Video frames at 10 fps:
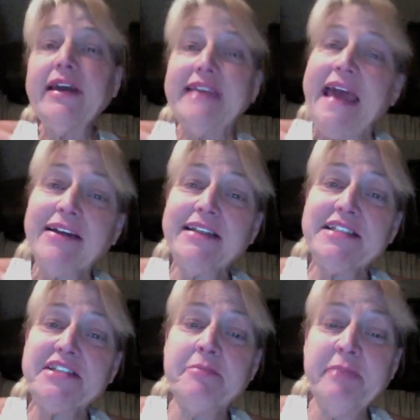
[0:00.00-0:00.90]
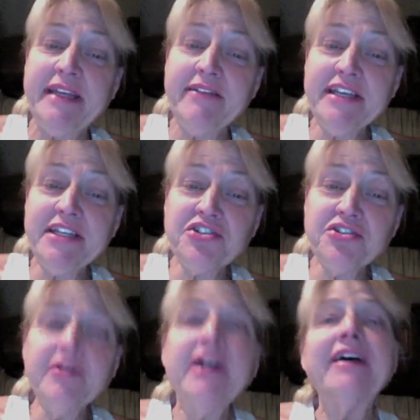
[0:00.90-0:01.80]
now I get to the meat of the
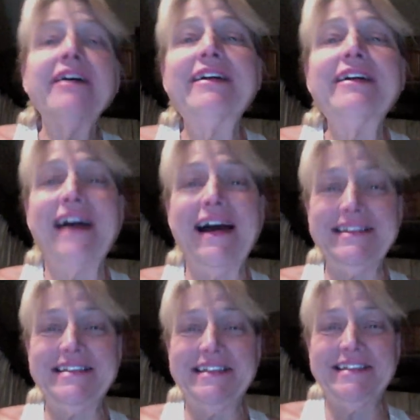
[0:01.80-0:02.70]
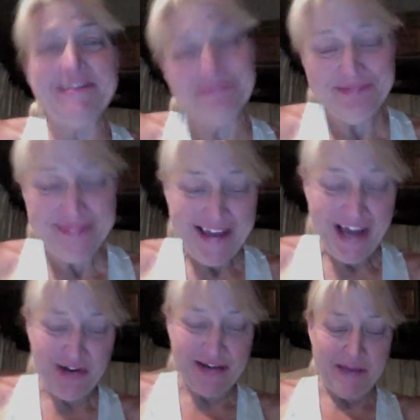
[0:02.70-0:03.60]
issue, content.
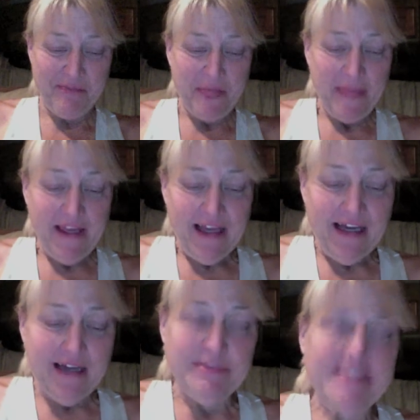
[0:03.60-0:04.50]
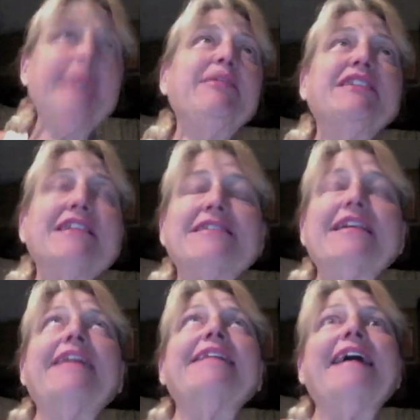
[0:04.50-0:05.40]
Okay, Sammy does
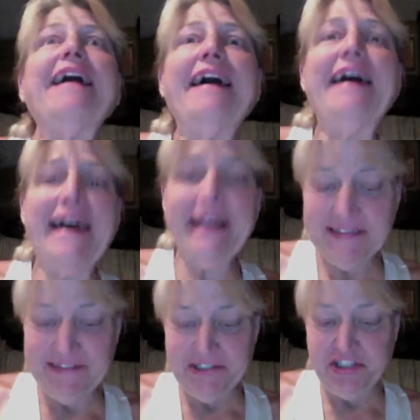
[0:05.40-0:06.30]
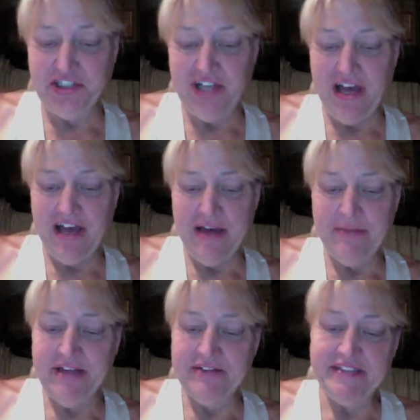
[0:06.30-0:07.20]
an excellent job
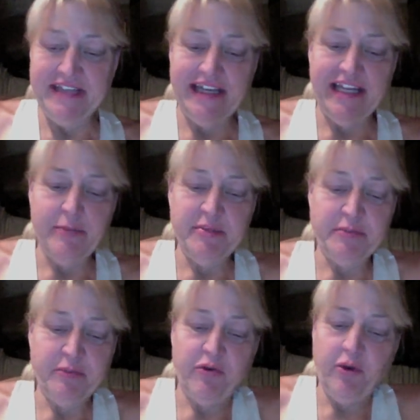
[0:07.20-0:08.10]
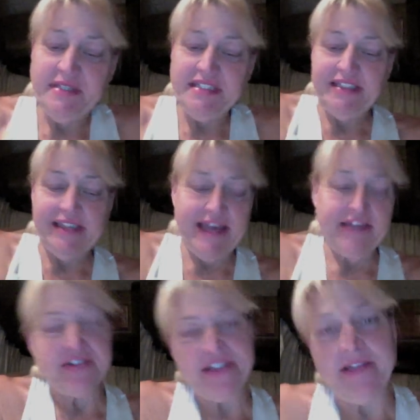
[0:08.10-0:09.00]
of setting up his performance
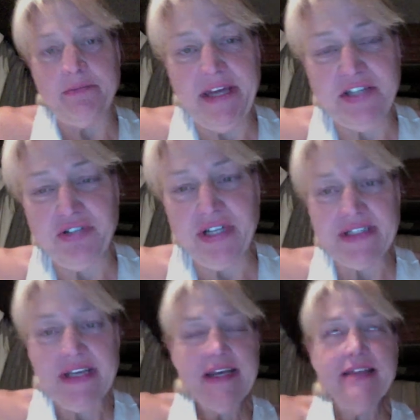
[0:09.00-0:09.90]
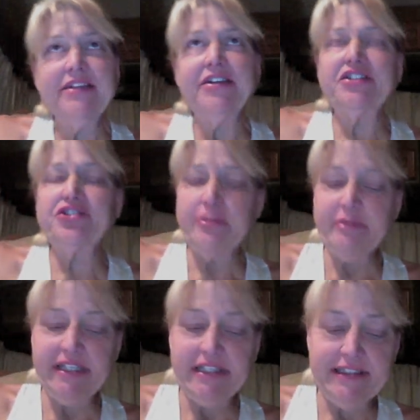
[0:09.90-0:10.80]
indicators and the metrics. They're
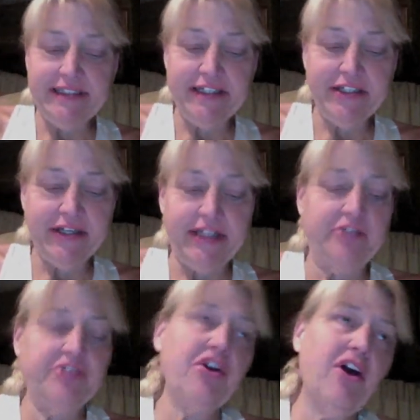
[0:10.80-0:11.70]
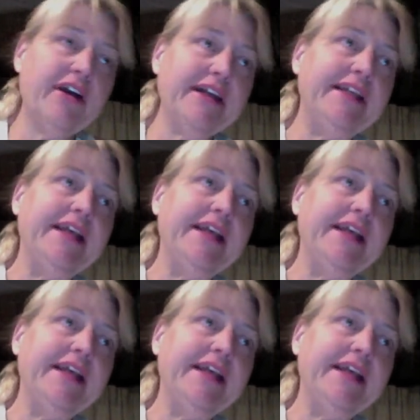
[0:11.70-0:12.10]
extremely clear and on target.